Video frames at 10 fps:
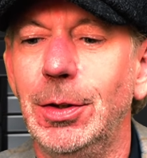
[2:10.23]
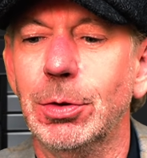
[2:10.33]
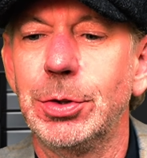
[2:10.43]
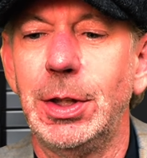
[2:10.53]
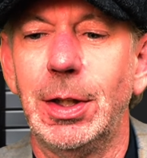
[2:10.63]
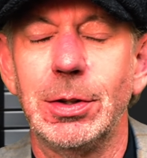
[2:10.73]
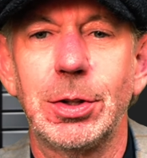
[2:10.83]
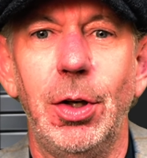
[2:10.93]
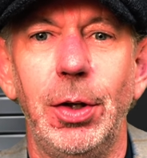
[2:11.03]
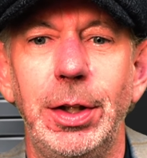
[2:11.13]
you'll see that
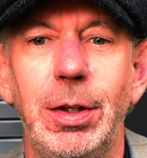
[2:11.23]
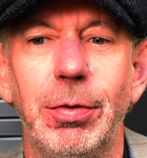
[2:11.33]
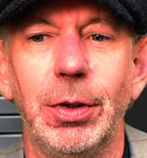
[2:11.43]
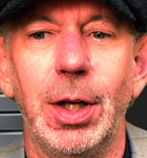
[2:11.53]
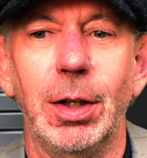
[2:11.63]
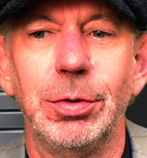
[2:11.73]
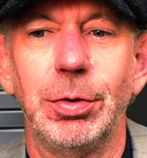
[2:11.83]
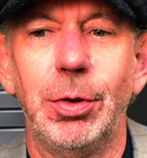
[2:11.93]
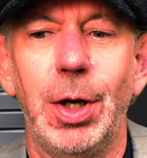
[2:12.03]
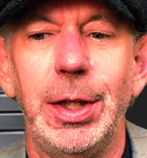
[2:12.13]
it's slightly different colours
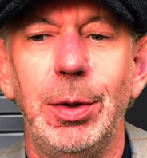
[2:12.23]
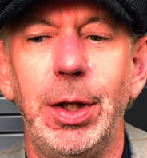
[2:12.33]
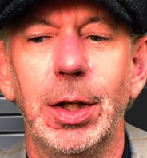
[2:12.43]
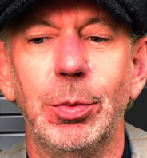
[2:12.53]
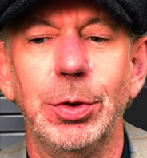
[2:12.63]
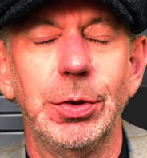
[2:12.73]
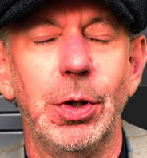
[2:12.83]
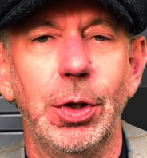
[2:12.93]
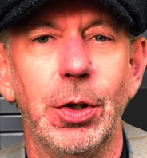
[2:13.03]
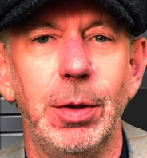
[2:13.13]
of grey. The other ones have
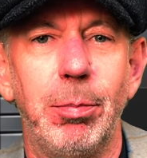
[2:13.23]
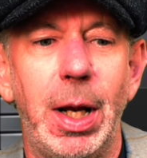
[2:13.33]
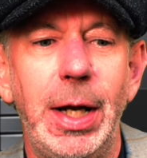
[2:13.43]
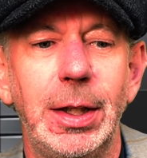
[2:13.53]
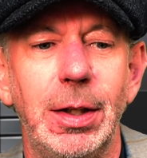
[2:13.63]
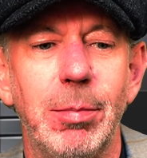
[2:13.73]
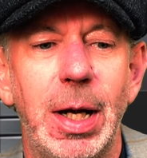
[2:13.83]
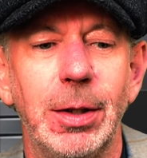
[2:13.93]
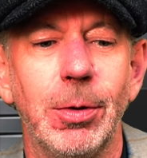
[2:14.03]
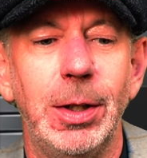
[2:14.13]
got kind of black in the
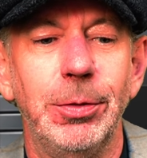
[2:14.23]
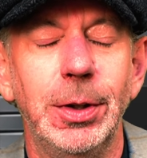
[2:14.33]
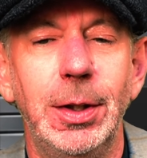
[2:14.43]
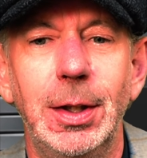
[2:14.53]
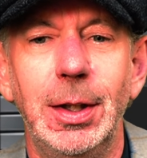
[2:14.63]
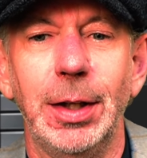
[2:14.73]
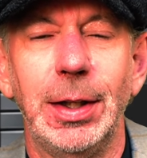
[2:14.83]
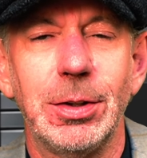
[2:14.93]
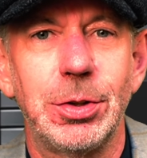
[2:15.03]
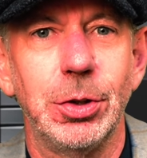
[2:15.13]
background,
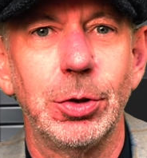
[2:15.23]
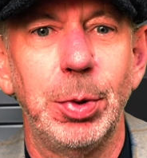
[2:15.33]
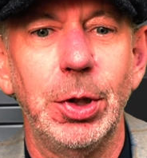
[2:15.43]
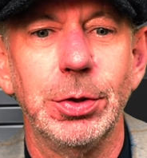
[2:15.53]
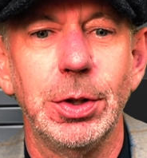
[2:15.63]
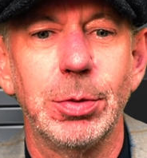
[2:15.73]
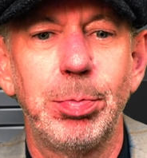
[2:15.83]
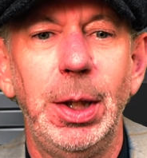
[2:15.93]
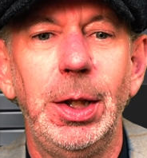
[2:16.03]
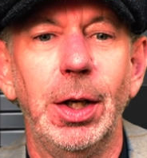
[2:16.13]
and that's just because it's
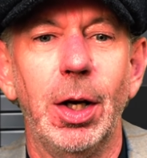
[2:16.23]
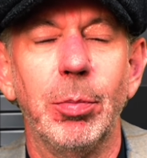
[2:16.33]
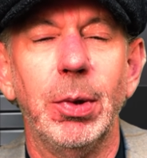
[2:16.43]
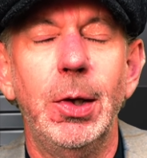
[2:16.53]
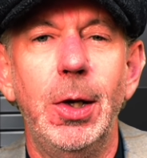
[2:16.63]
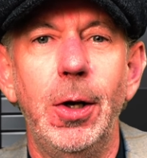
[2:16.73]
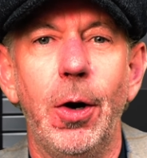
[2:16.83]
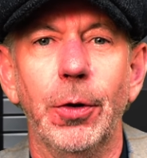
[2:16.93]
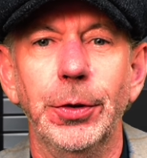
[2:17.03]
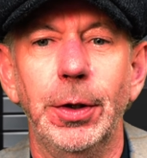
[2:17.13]
picking up
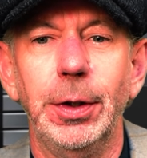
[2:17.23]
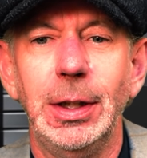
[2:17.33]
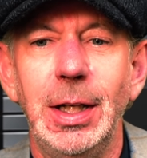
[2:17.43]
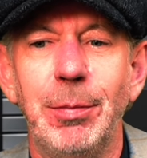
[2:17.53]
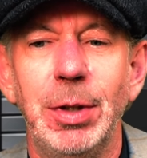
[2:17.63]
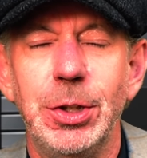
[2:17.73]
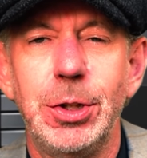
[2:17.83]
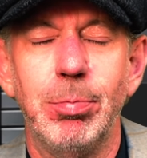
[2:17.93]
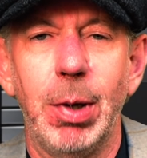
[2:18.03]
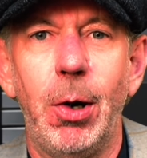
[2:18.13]
on the
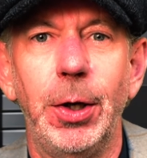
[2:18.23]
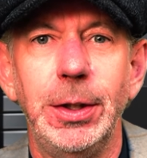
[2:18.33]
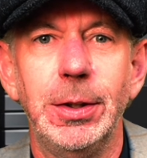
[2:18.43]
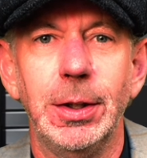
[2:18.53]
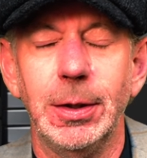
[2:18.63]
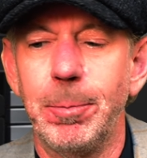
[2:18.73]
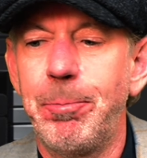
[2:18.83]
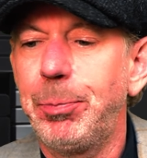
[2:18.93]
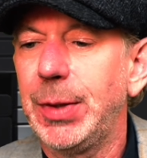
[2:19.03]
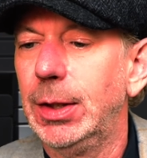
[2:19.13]
image behind it.
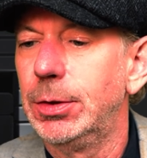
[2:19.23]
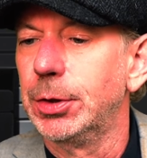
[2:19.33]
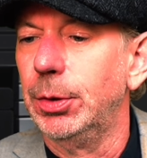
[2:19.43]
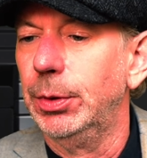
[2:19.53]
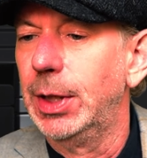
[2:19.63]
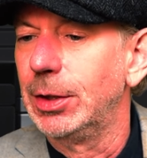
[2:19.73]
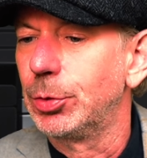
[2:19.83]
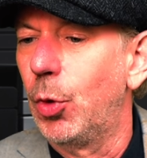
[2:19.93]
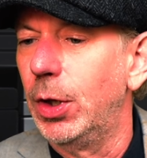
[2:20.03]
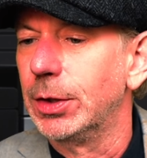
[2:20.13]
So
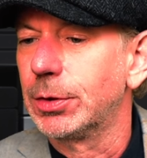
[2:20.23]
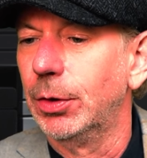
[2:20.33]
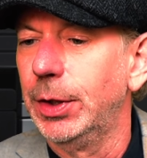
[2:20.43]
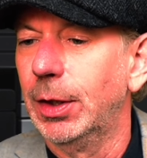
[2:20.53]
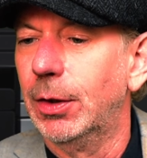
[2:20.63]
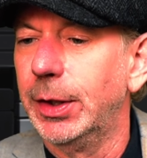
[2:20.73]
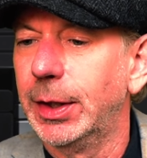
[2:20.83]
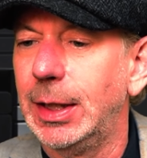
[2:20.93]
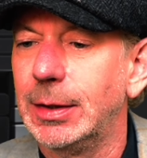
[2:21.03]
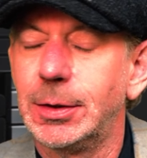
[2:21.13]
that's why it's looking like
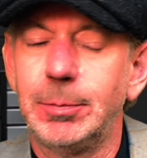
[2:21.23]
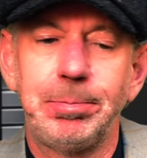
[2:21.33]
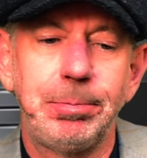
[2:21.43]
that.